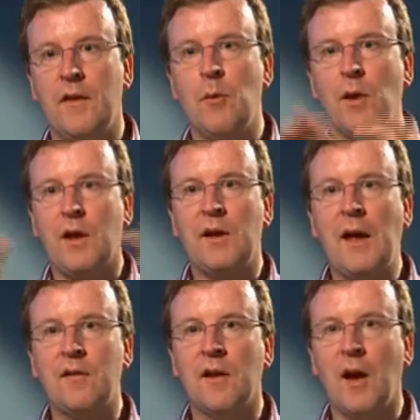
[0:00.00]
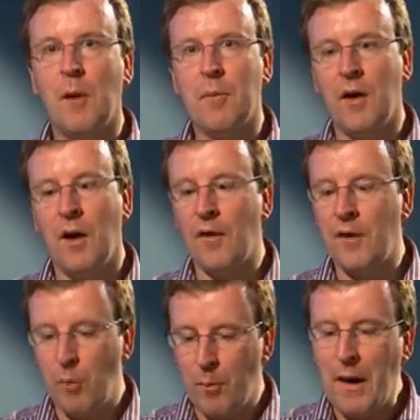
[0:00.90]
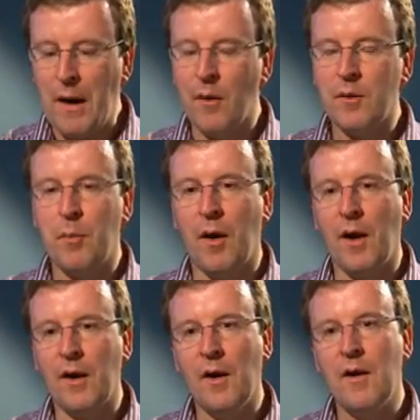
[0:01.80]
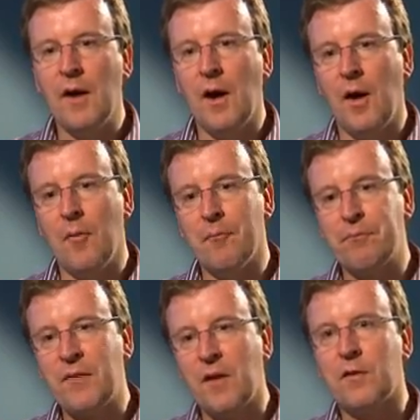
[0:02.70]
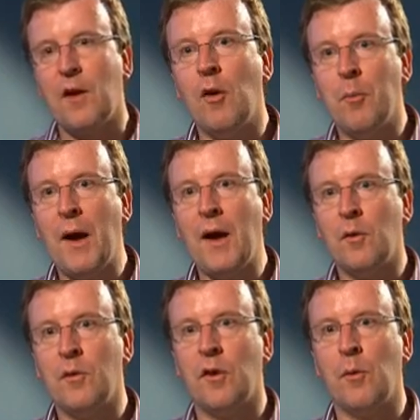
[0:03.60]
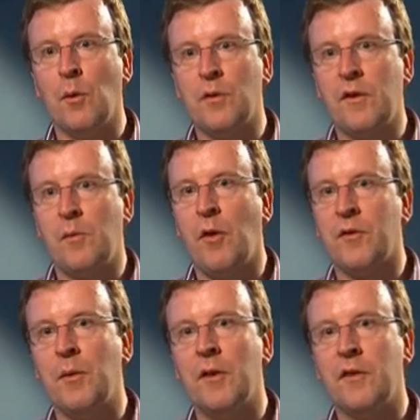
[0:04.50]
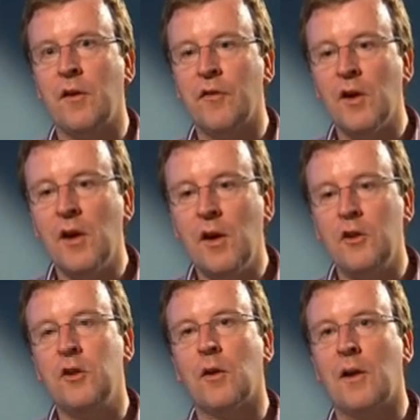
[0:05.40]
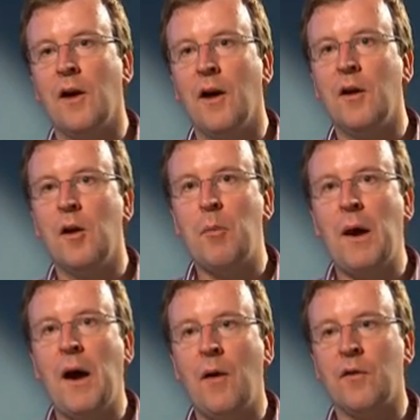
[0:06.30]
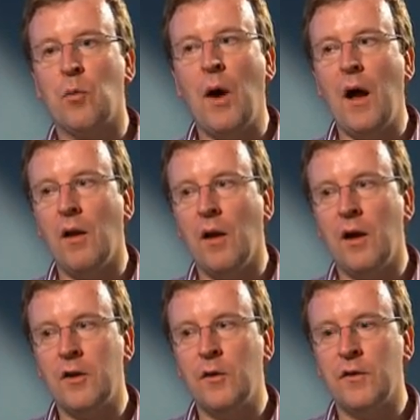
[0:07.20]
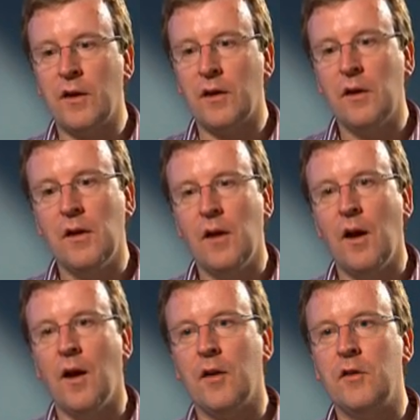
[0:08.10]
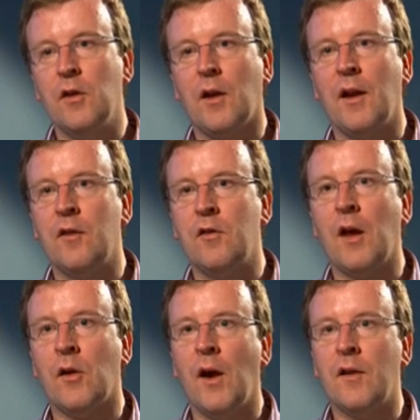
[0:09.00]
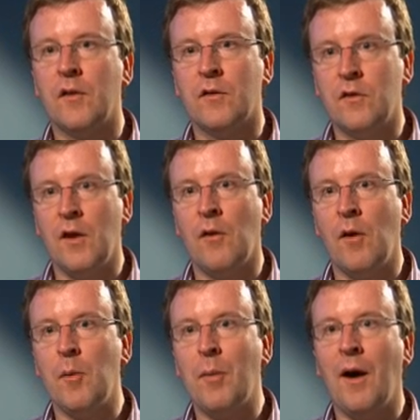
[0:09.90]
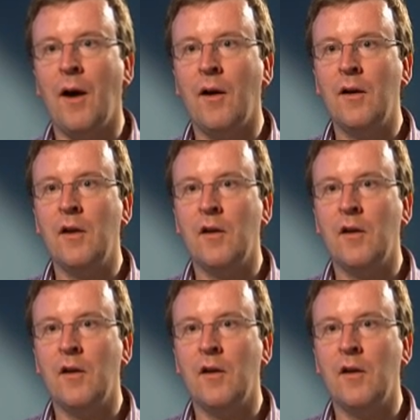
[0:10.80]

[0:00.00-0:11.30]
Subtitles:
They were connected up, they were powered by solar panels, though we also had the possibility of nuclear power as well, using nuclear generators to generate power,